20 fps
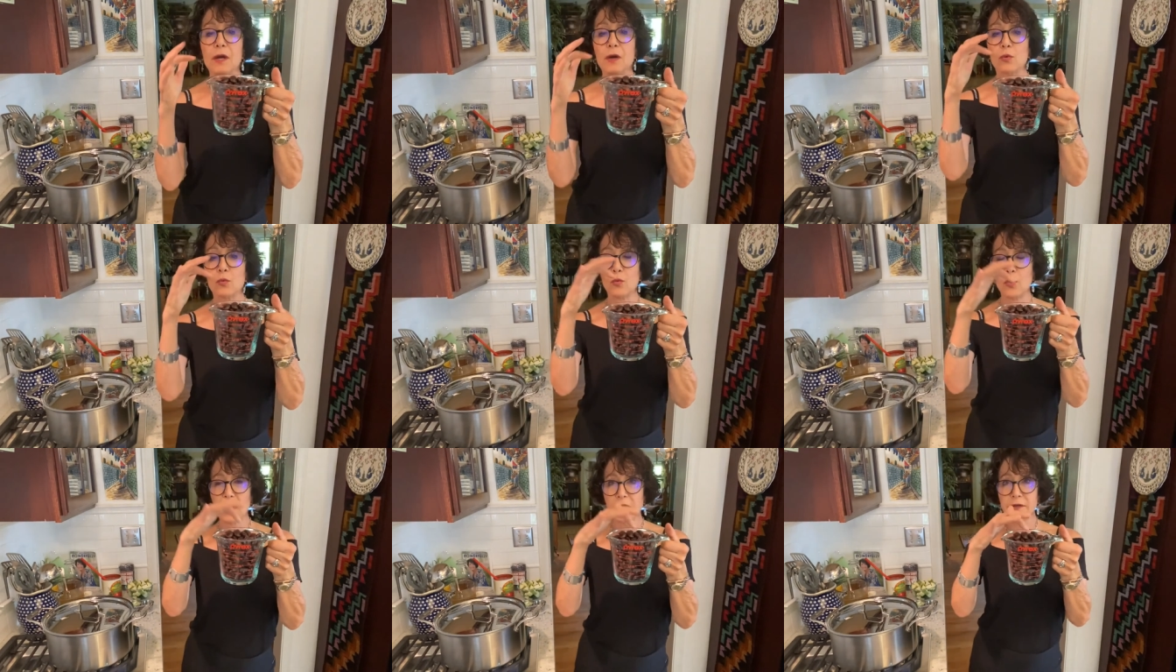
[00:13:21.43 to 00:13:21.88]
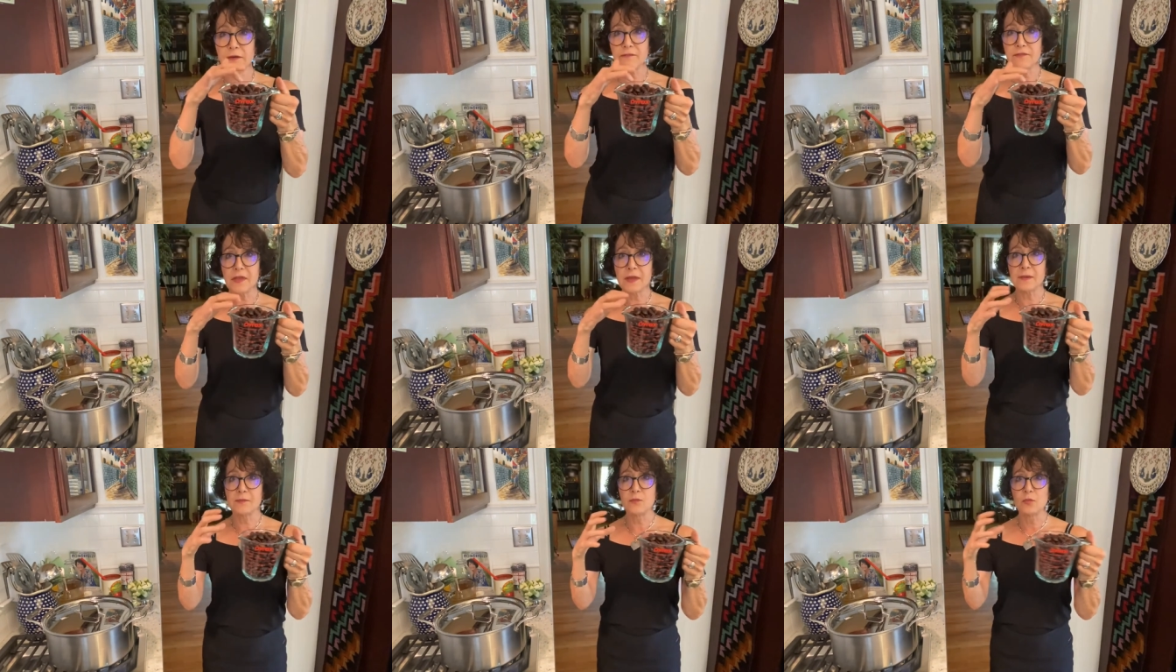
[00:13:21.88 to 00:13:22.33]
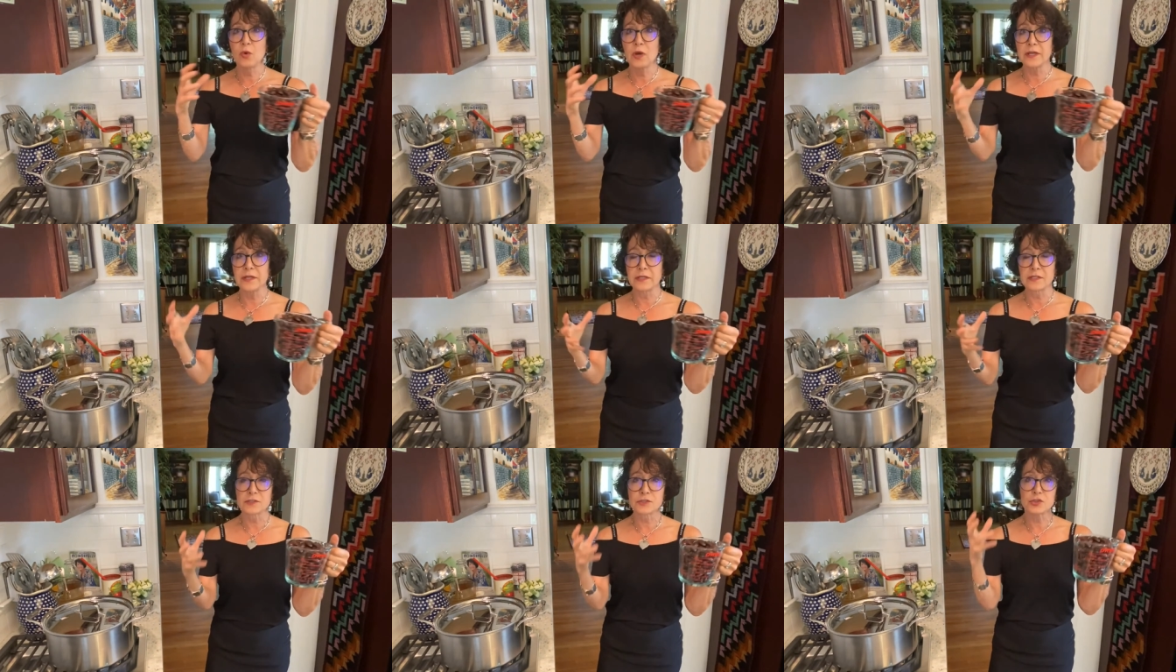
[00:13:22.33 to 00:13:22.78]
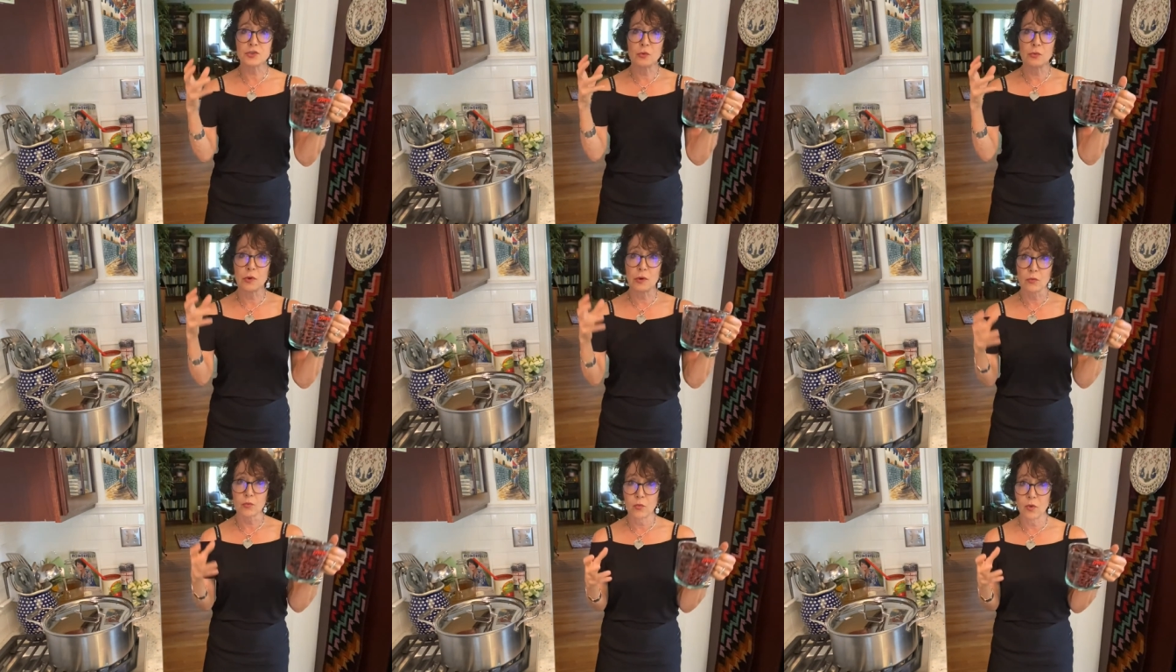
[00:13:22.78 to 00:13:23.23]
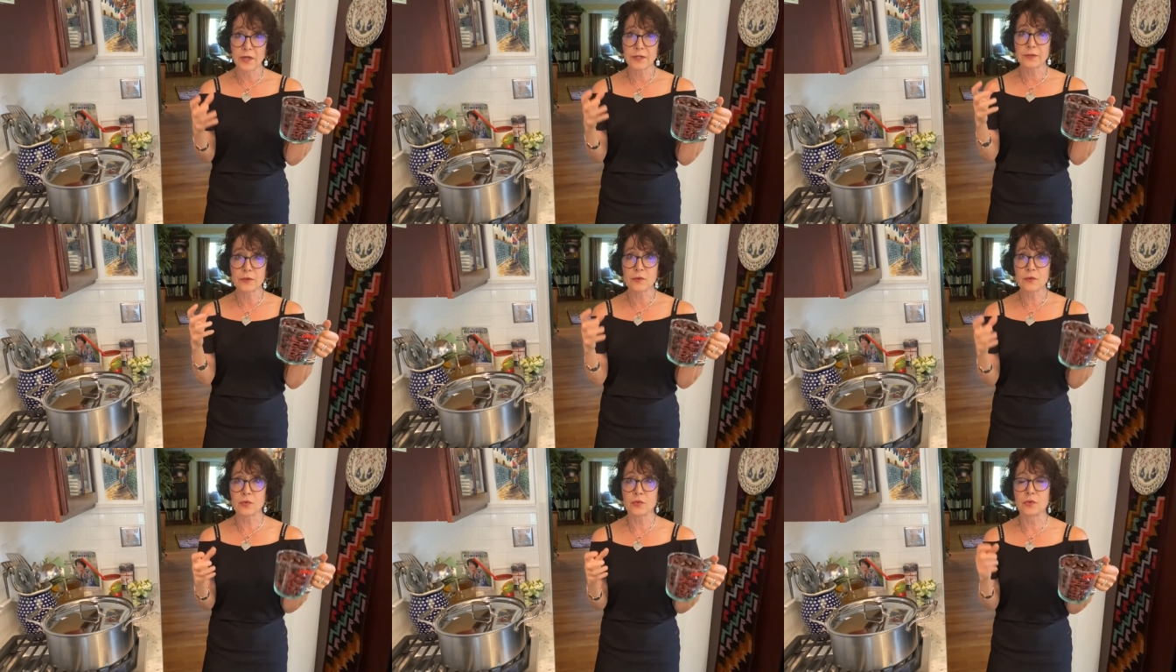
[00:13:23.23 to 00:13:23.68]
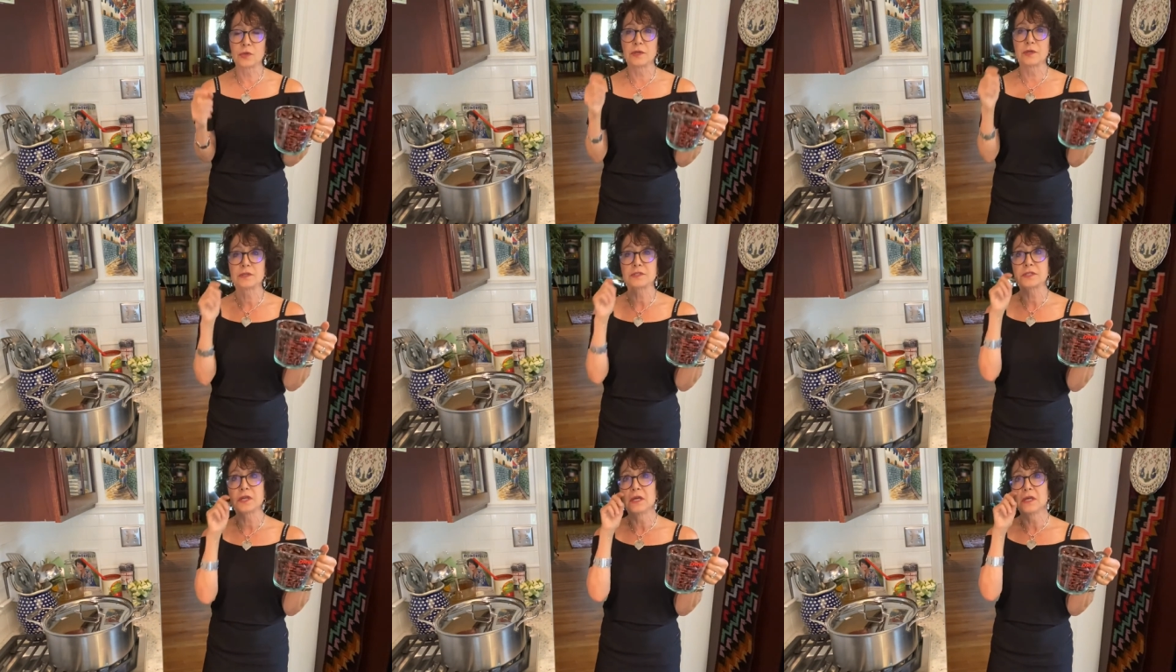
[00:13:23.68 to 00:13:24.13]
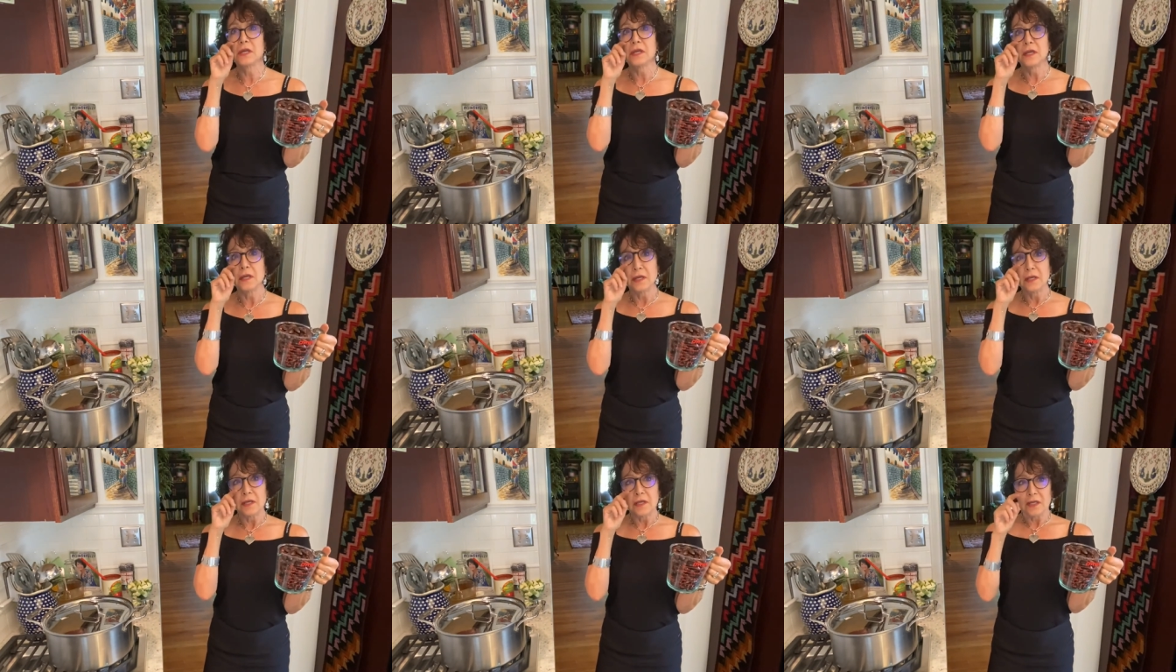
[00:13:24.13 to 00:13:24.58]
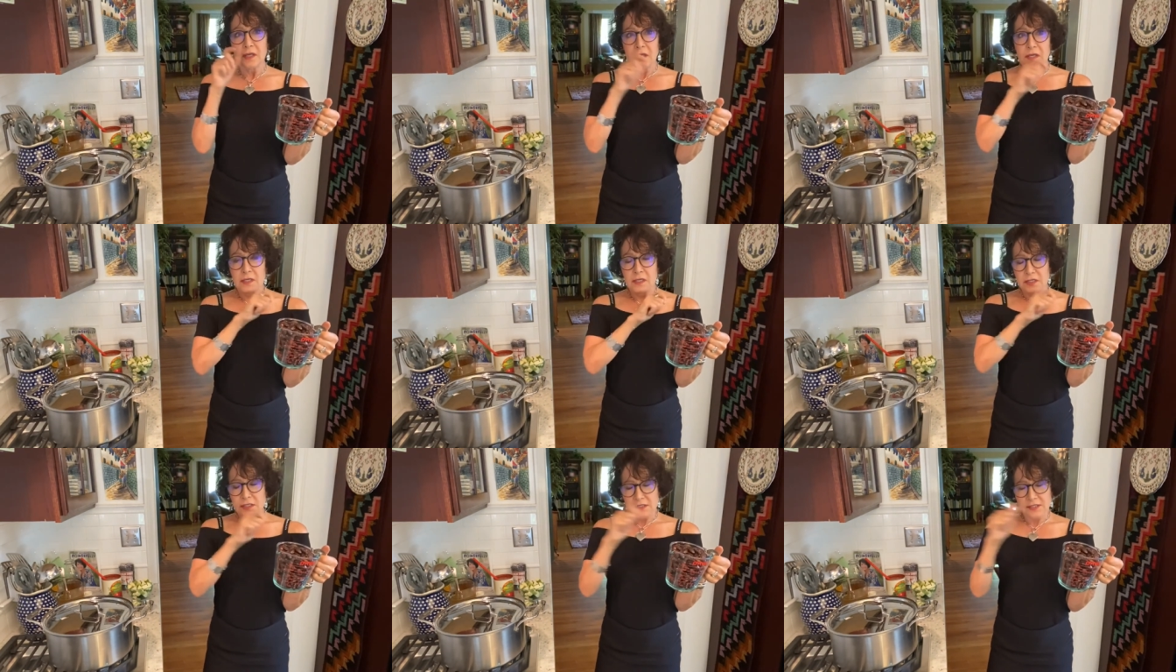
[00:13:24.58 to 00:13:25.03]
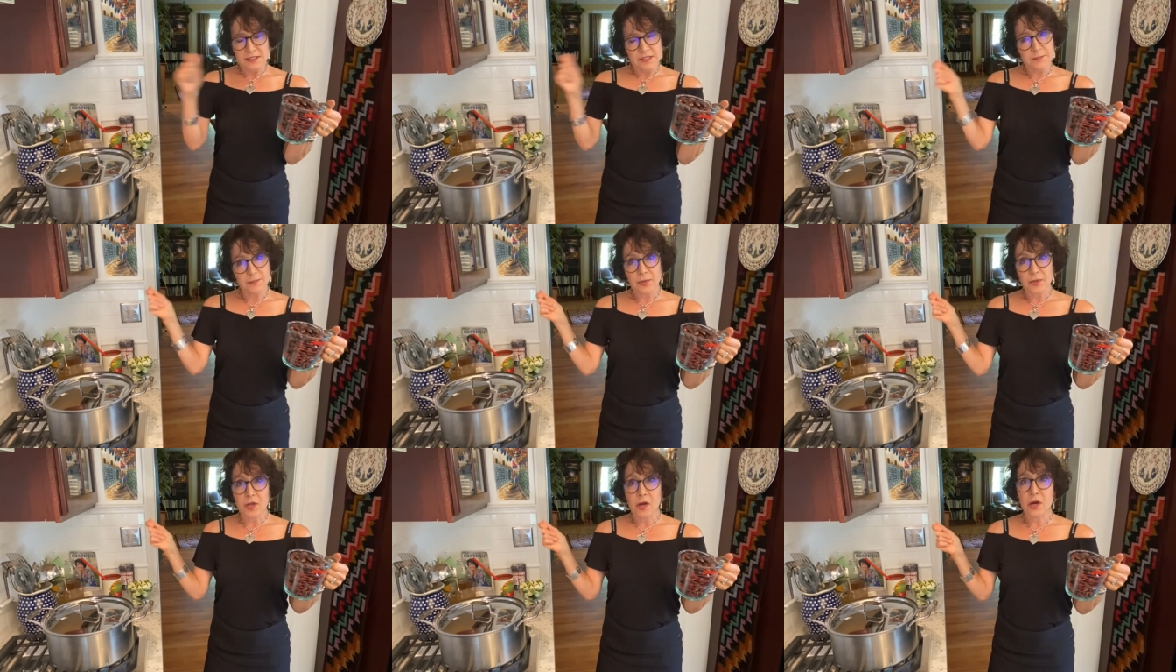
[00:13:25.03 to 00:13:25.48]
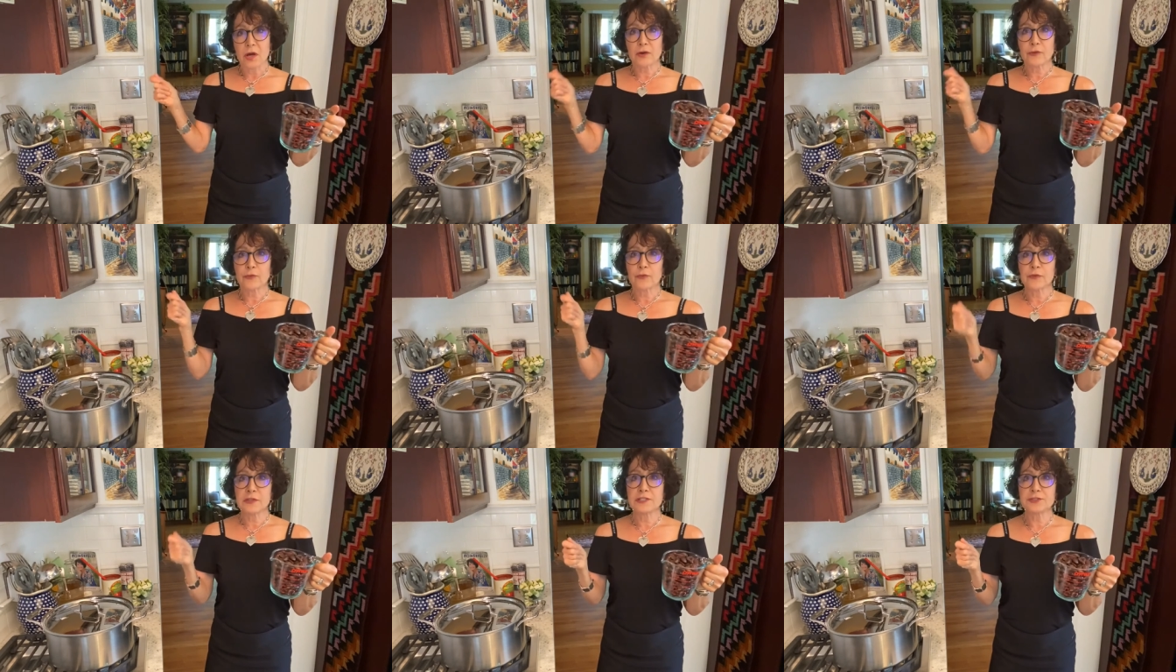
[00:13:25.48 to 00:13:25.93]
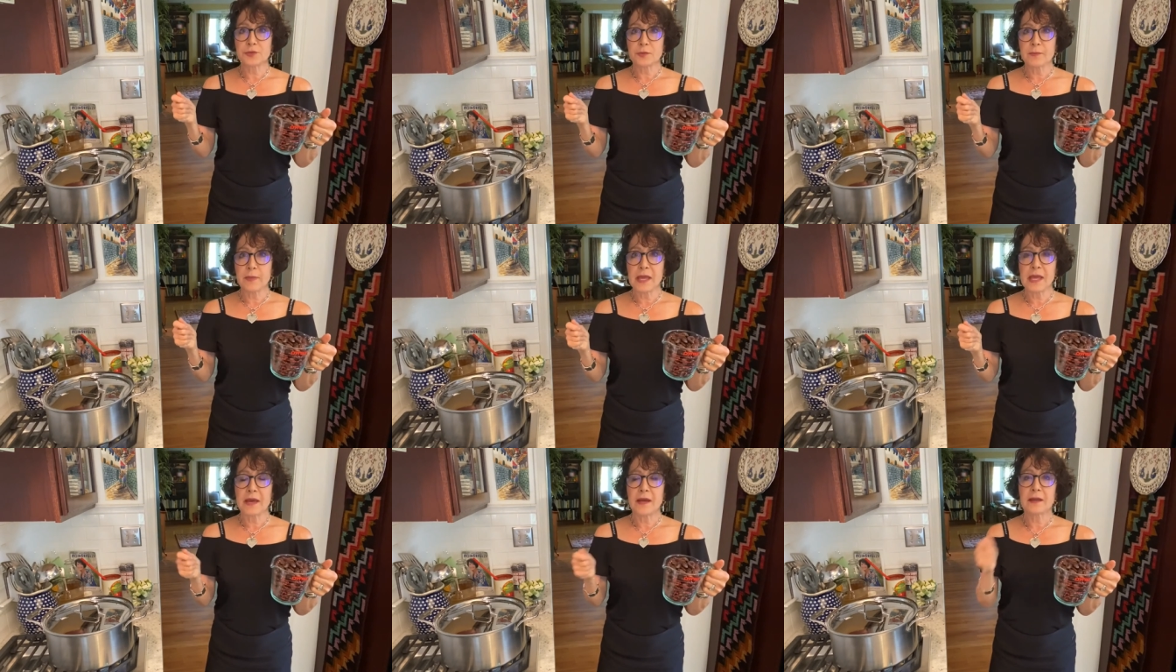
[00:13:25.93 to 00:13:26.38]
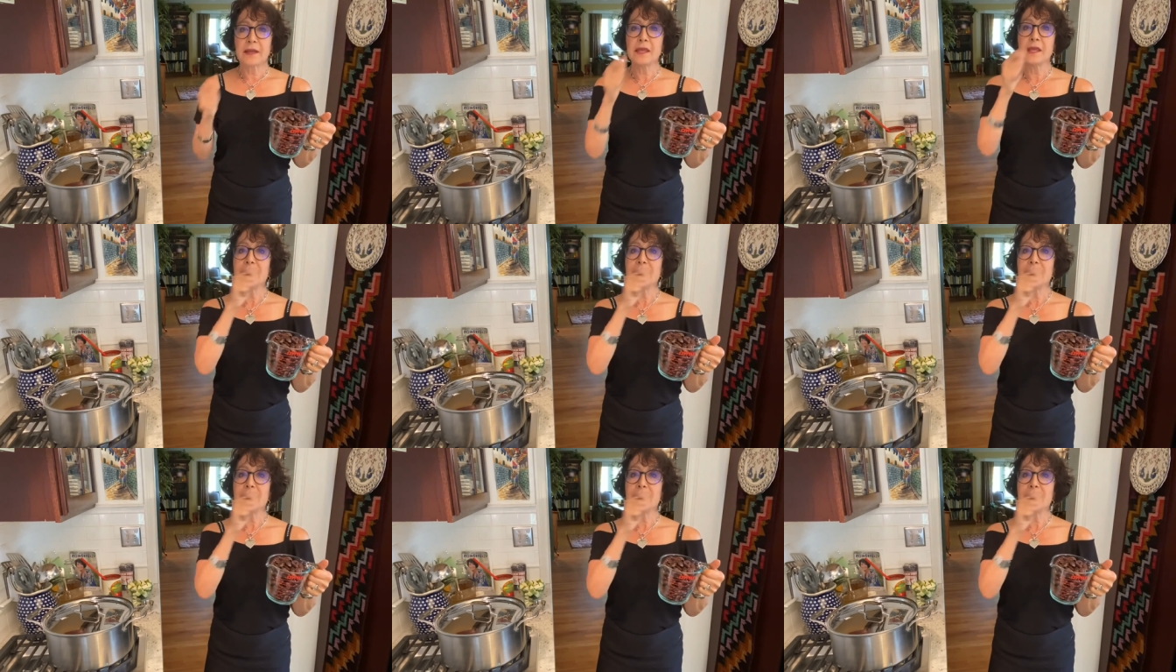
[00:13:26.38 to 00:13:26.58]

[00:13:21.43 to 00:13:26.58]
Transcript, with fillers: One of them went into a one quart Ziploc freezer bag